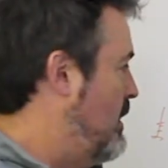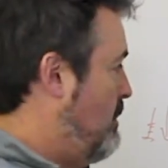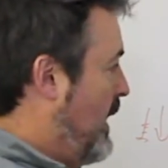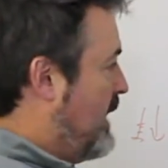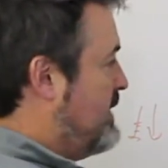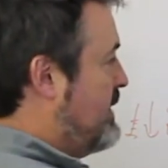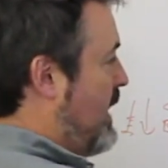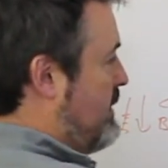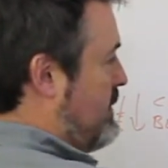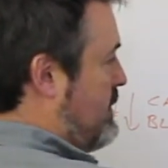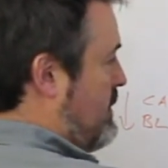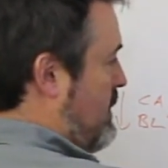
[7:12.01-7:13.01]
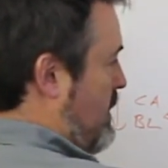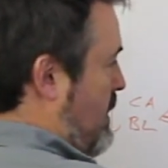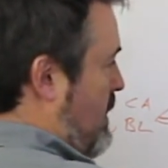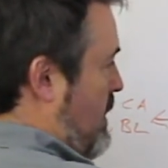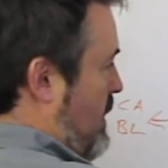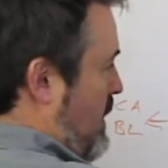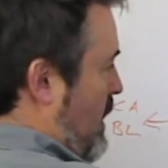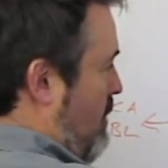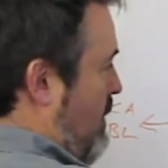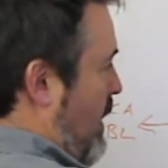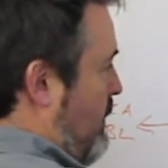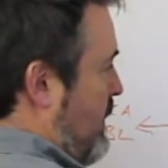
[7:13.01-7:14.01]
Makes sense.
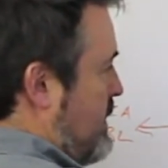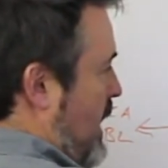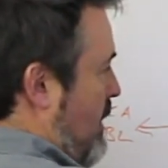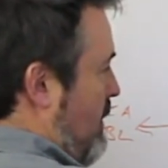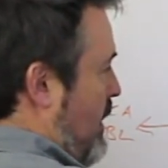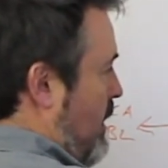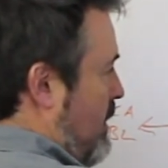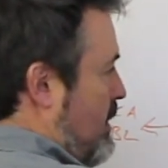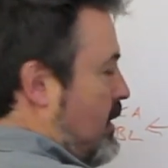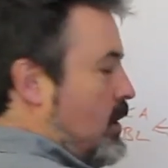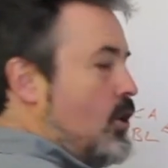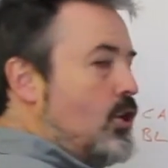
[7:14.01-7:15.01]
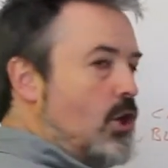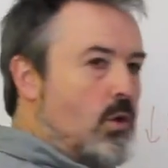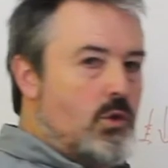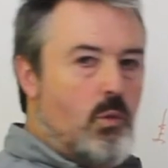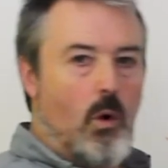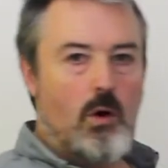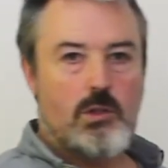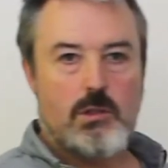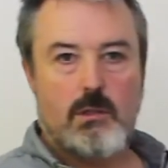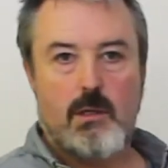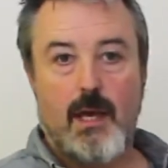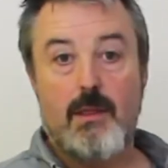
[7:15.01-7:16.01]
Around this area, use
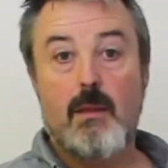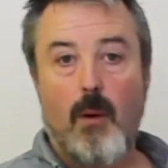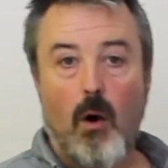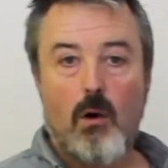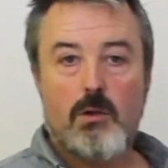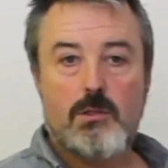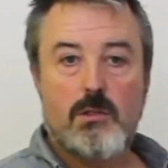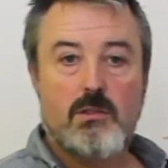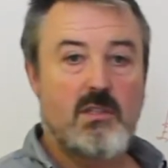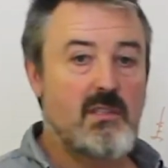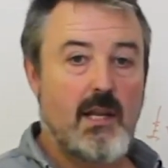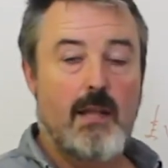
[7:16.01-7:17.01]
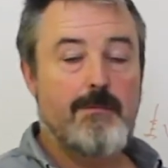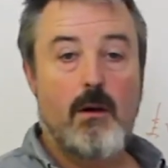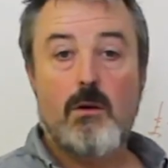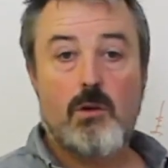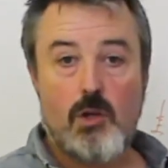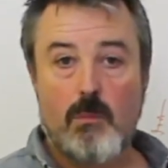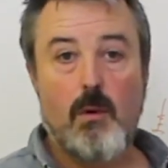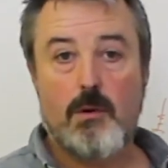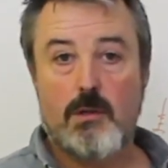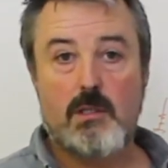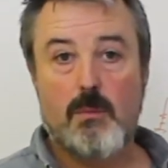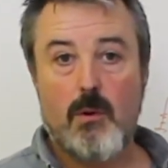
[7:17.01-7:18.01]
what's in the box to deliver
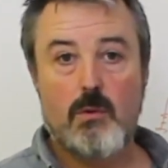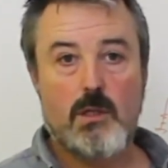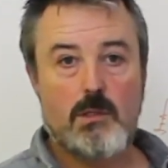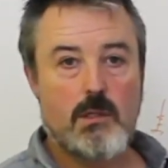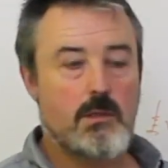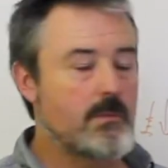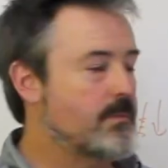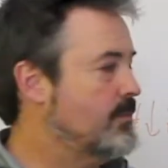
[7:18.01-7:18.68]
commodity processes.